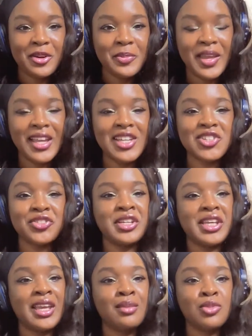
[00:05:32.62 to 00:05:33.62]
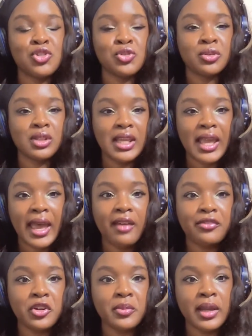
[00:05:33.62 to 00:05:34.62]
or pastry came shortly
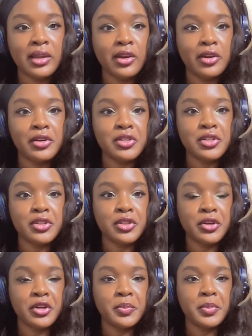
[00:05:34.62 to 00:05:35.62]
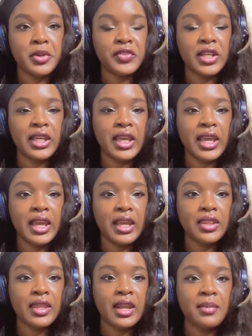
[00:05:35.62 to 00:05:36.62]
after my daughter's third birthday cake
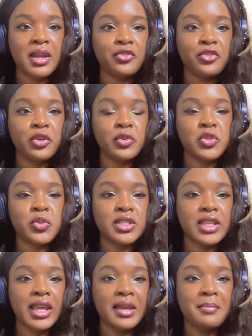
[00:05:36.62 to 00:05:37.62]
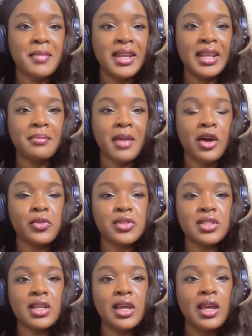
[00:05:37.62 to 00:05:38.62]
that I made for her, which was like a Minnie
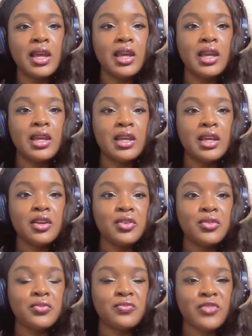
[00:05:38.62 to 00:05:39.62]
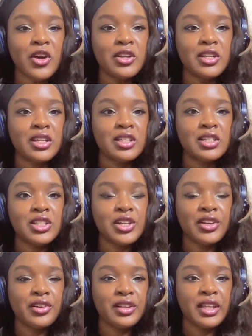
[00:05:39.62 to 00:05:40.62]
Mouse fondant
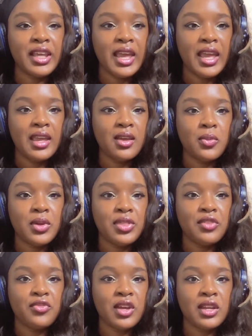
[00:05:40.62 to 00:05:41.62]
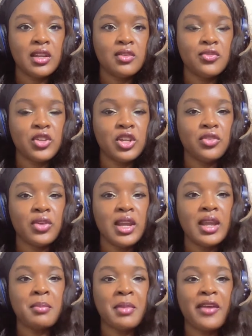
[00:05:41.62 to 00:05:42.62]
tiered cake with a fondant
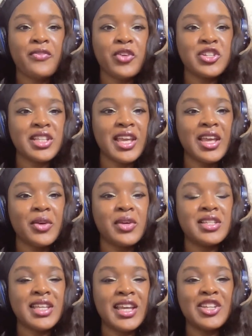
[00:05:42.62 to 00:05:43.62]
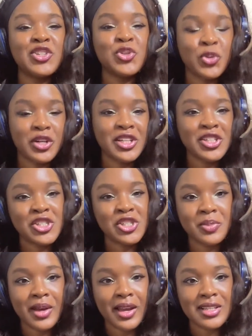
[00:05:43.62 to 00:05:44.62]
figurine. My first cake was a Jordan
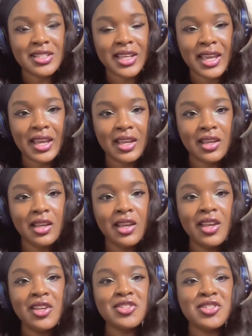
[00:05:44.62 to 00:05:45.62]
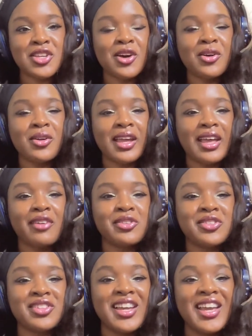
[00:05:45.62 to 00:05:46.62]
shoebox cake. So like it
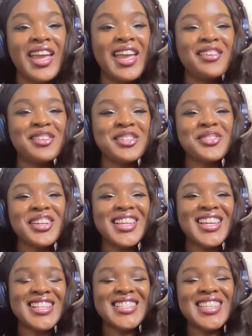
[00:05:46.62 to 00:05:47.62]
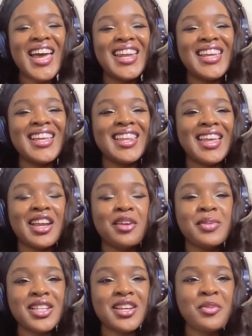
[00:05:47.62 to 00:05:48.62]
was really exciting. Like
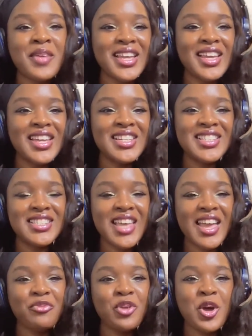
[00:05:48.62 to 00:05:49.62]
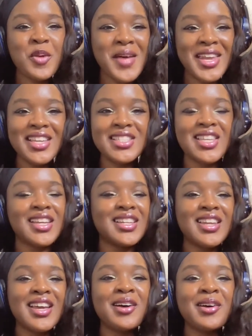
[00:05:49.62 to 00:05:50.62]
everybody's like, oh my goodness, is that real money? I was like,
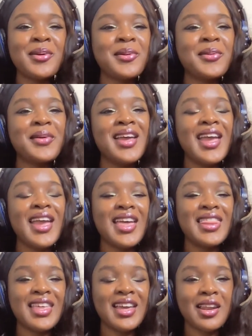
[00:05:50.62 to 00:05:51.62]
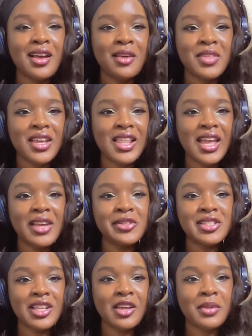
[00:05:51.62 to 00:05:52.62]
no. And then the client
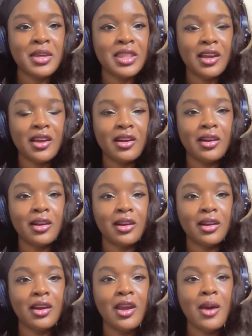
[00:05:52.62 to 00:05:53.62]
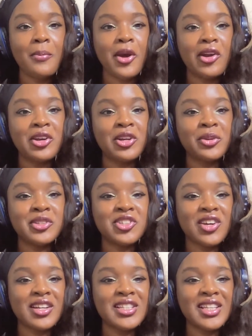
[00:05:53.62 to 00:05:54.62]
was telling me that her partner was
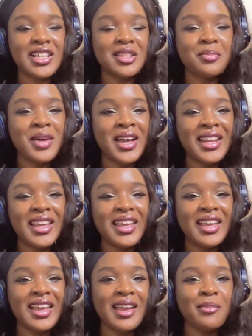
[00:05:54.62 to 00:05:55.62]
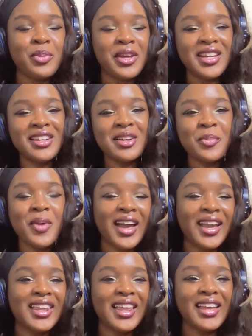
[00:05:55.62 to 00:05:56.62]
trying to take the money and put it in her
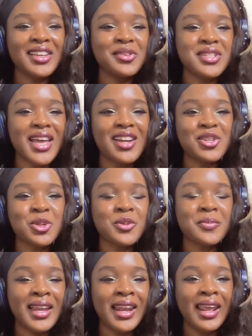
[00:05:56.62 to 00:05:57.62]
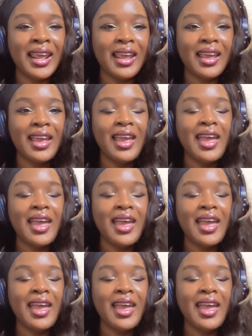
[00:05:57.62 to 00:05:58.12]
pocket like it was actual money.